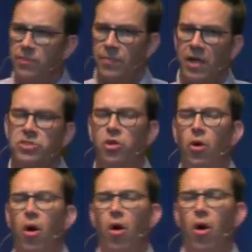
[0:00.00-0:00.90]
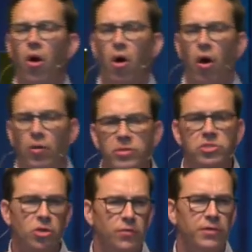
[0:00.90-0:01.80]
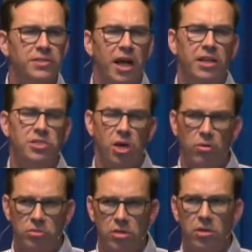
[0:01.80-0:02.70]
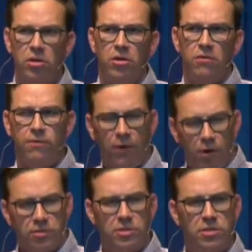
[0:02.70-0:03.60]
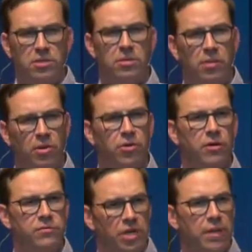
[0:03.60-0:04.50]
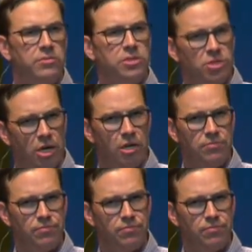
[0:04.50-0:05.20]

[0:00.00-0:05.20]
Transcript: And so, on the surface, I don't fault the mother of James and John.